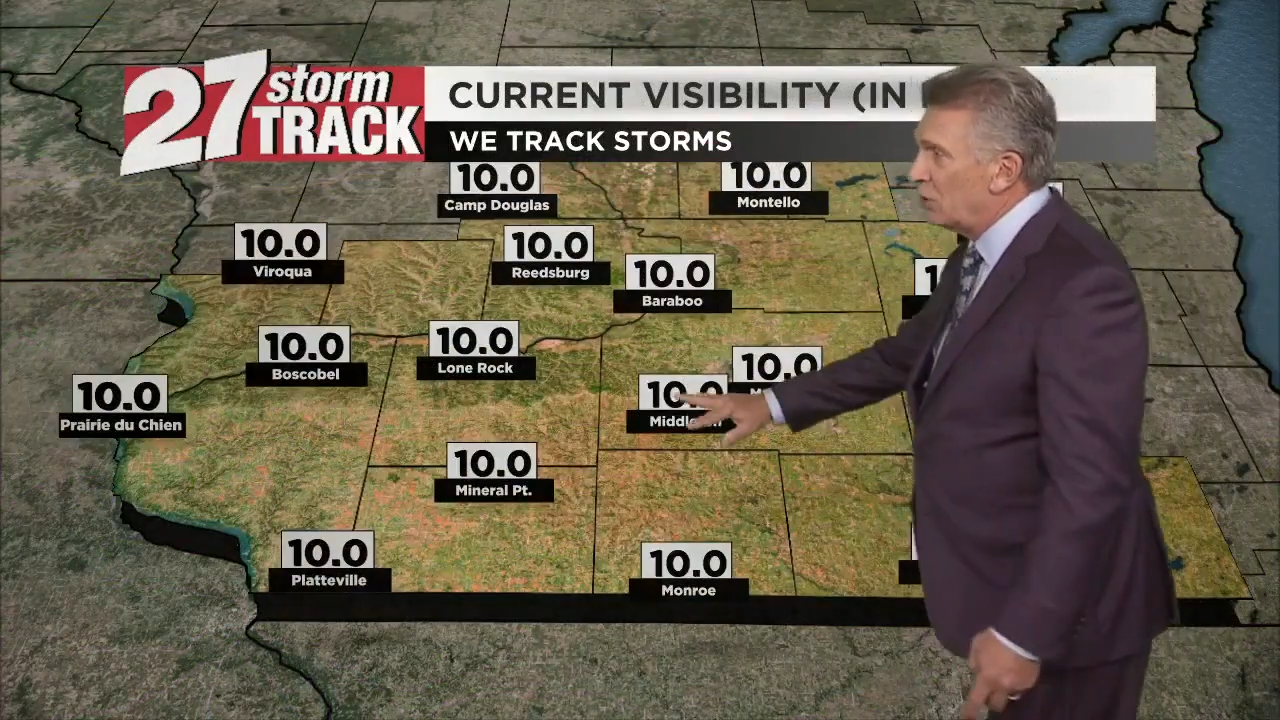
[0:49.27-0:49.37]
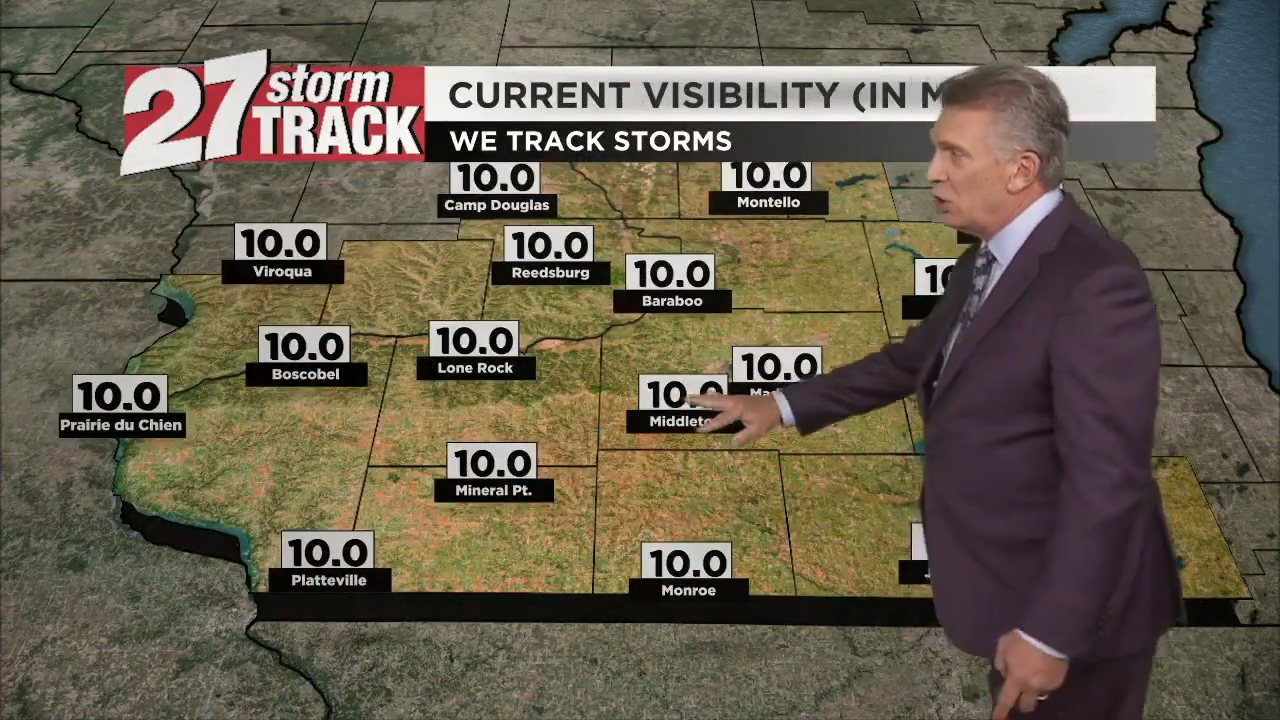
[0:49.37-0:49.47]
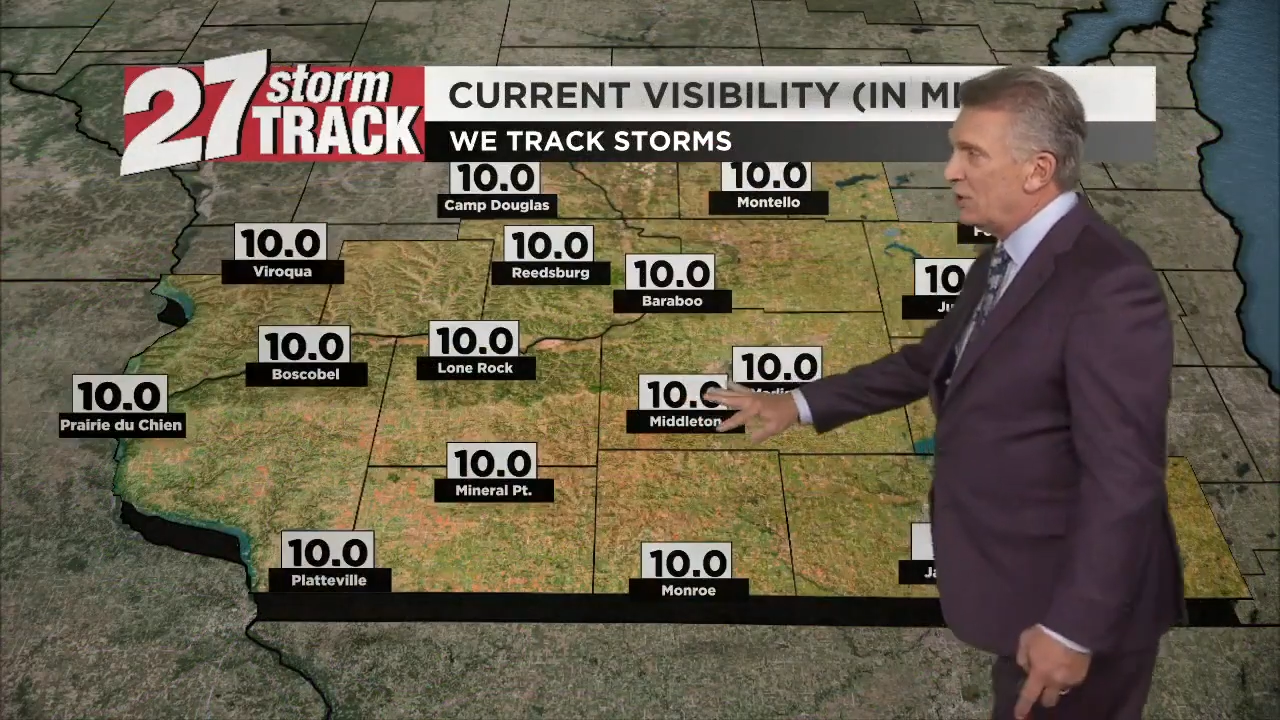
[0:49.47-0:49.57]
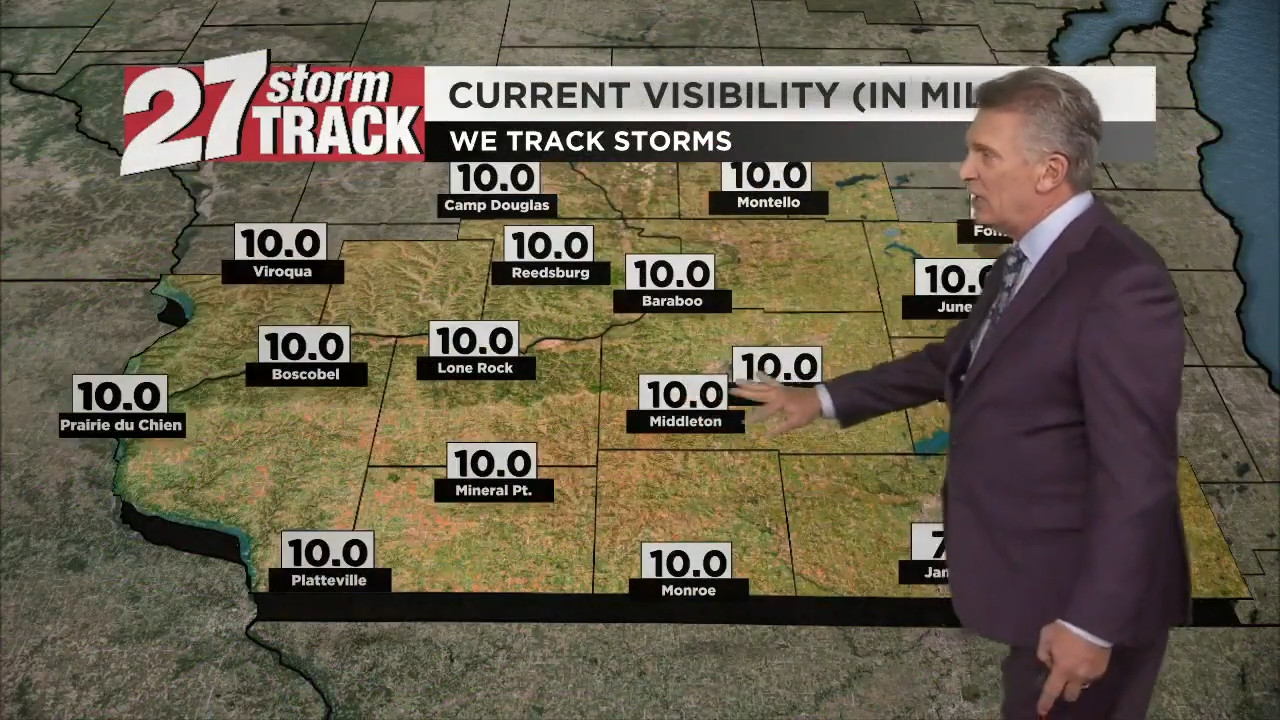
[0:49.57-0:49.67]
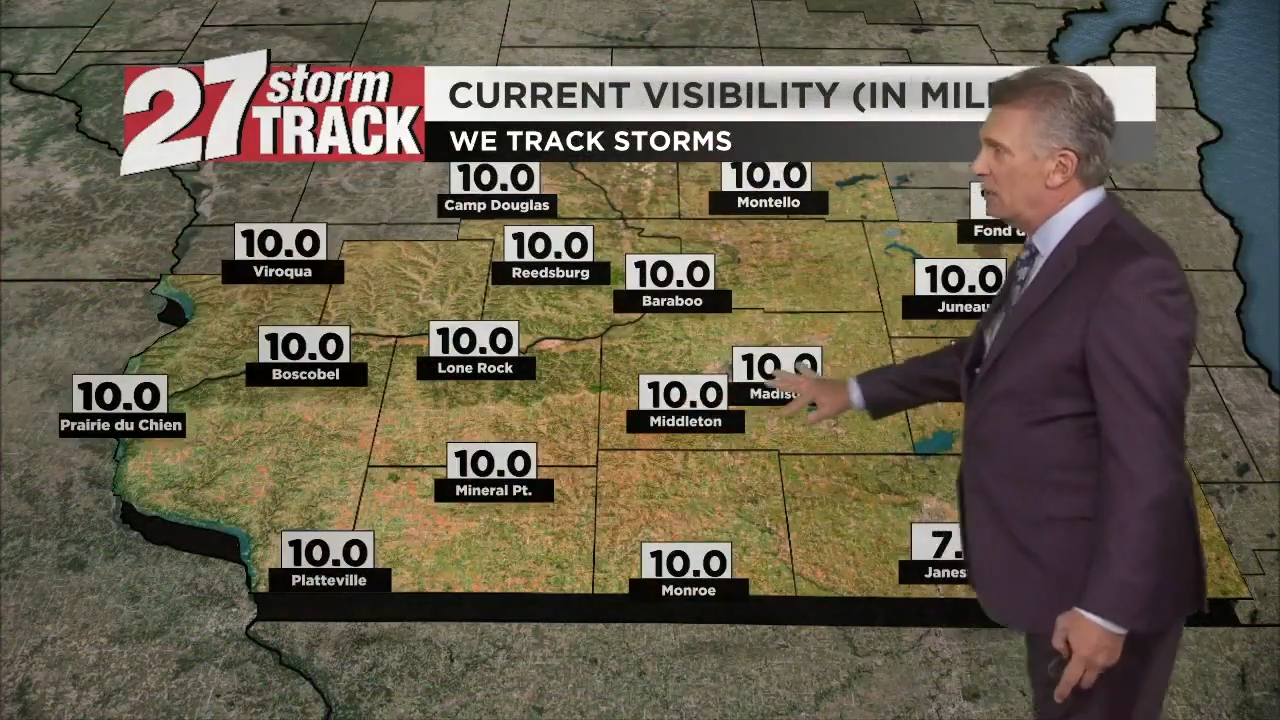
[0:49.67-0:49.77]
when
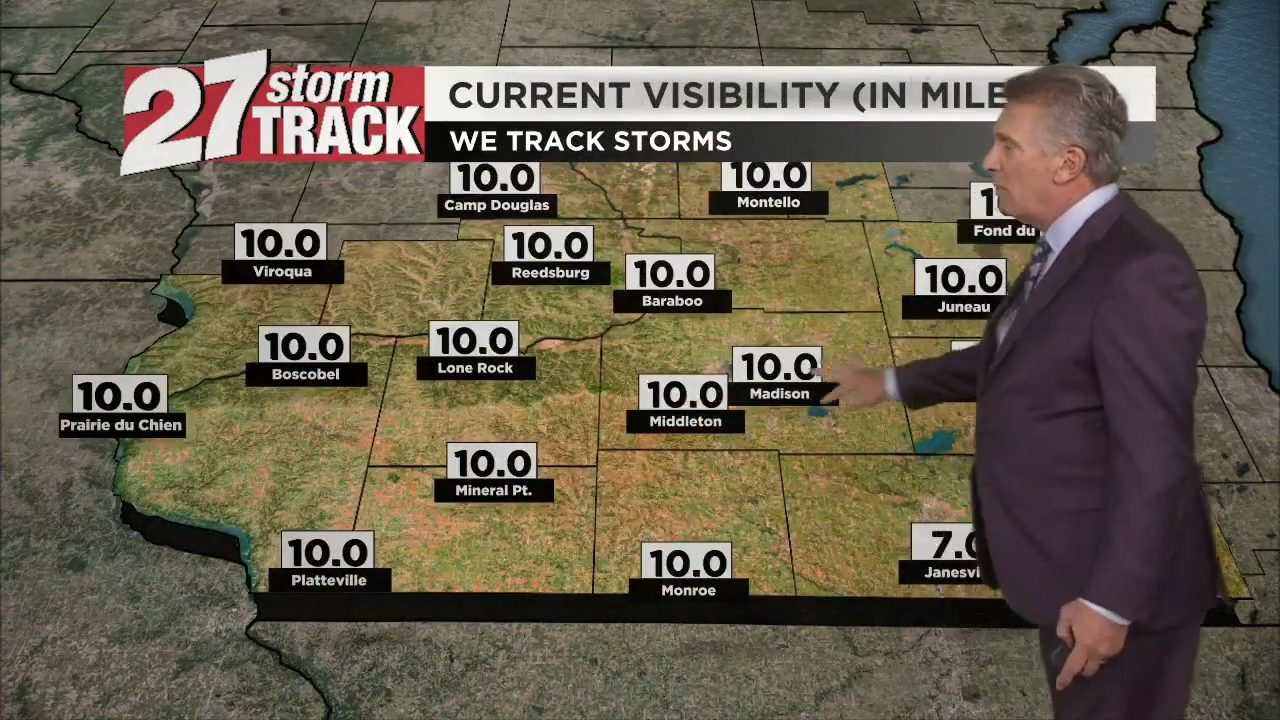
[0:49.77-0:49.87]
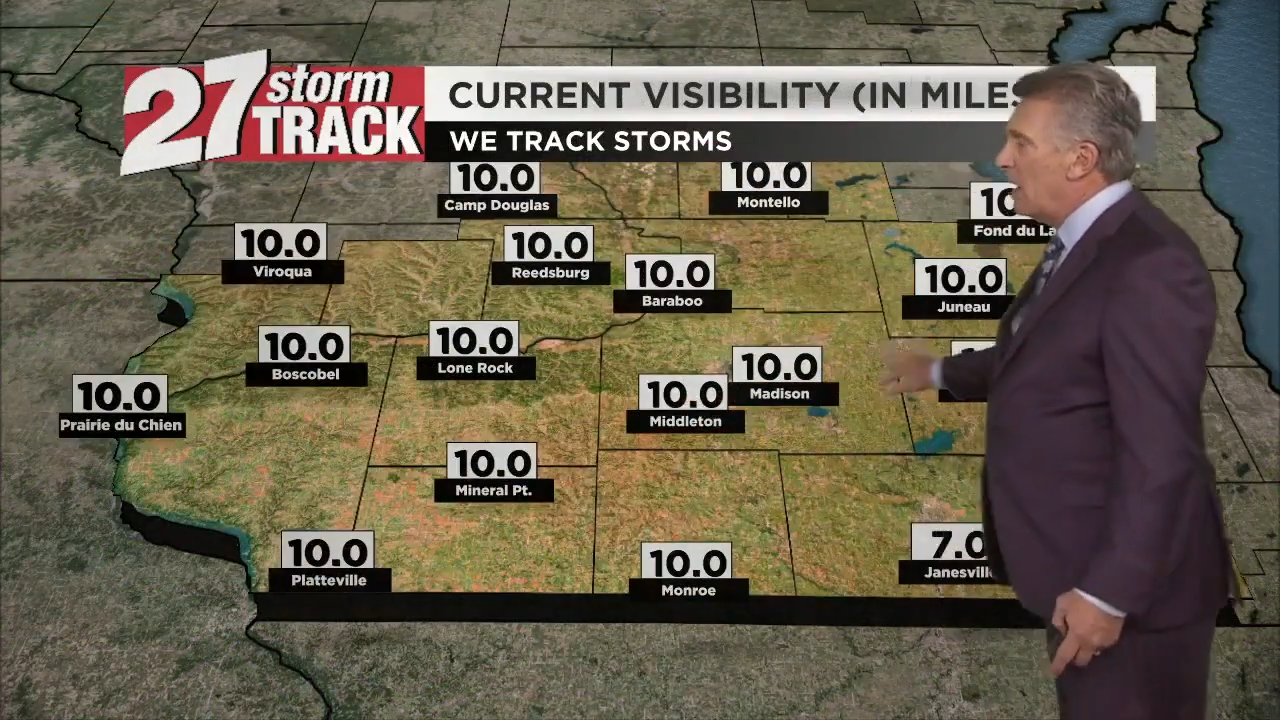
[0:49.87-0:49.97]
you're at 10